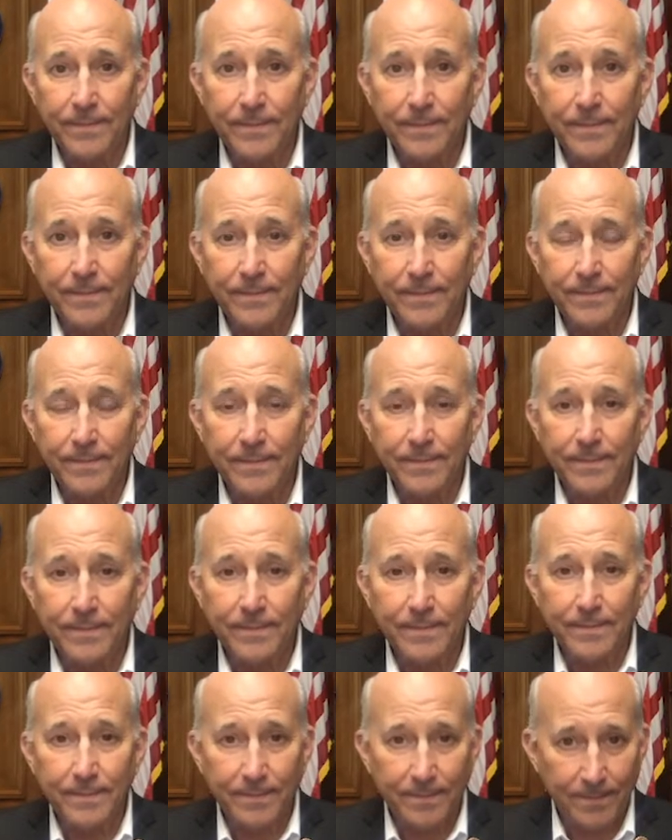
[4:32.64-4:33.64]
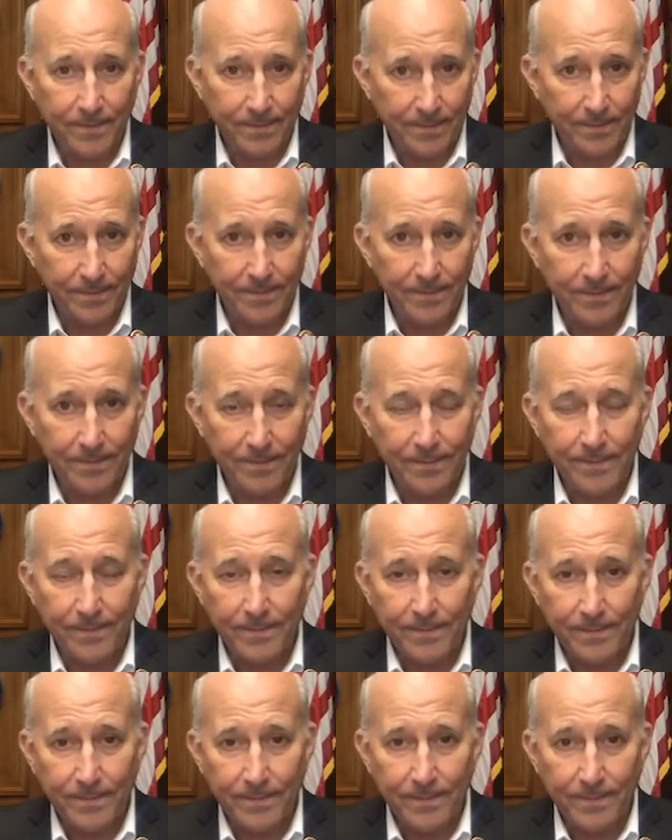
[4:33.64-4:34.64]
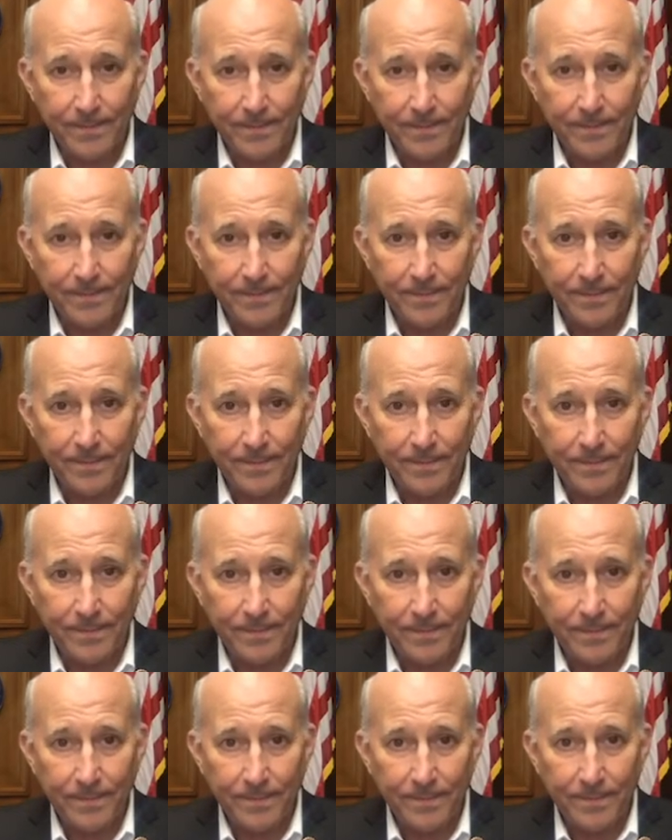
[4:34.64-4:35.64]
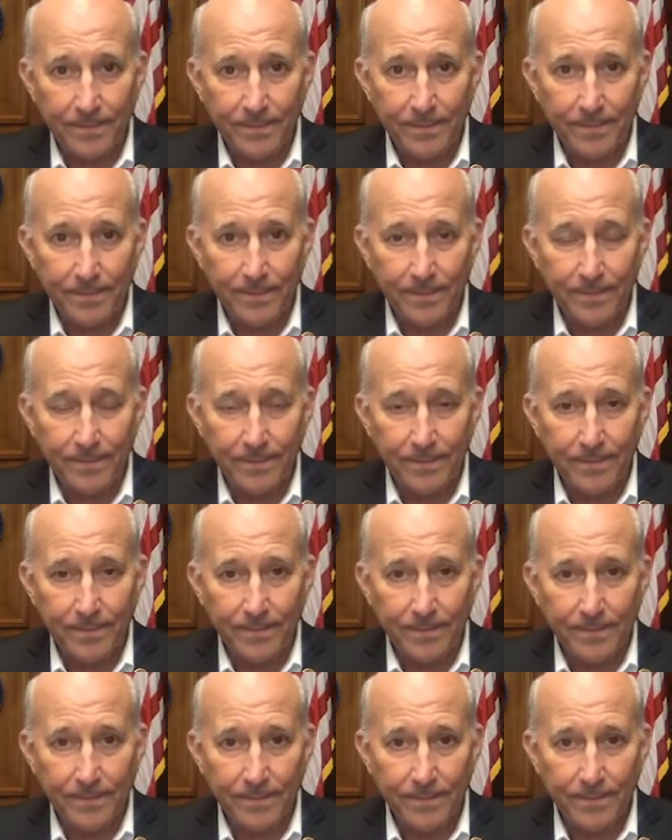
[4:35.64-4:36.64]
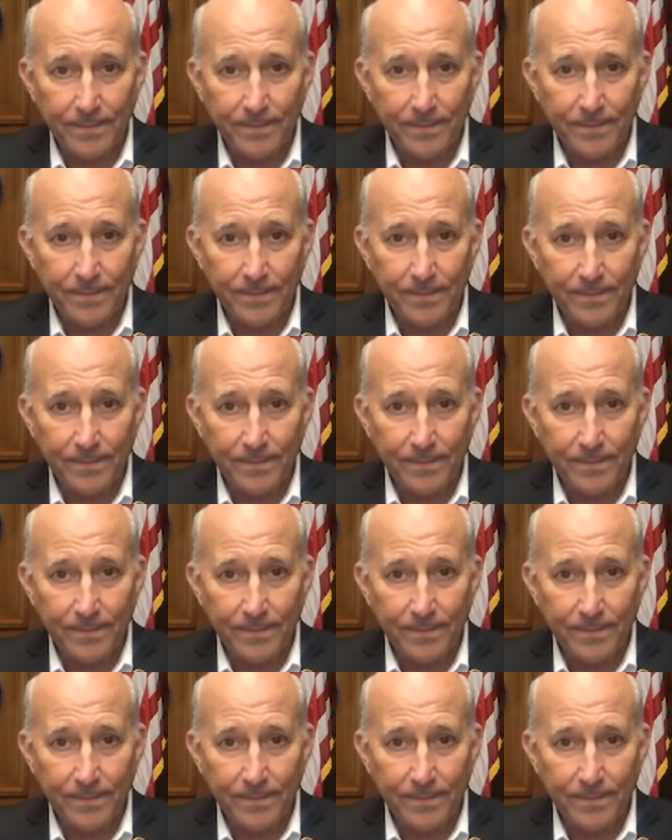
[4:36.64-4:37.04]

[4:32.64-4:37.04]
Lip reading: The person shown says nothing.